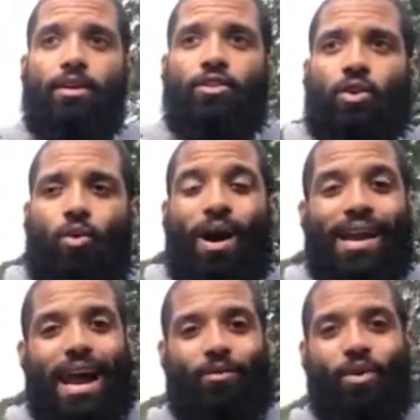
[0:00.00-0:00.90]
So
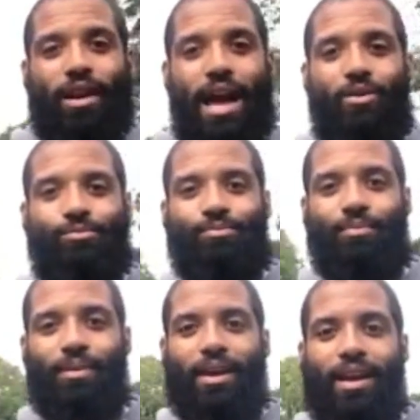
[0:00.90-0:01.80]
why not work out
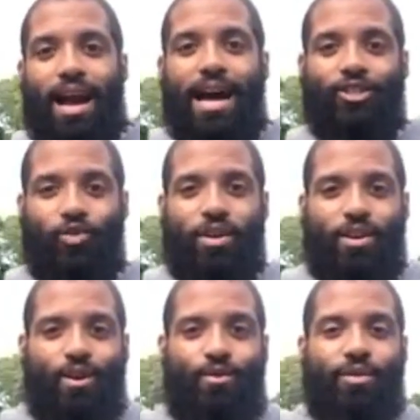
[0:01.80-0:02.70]
in God's
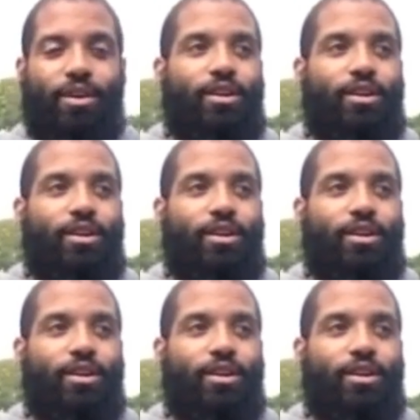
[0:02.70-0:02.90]
green earth?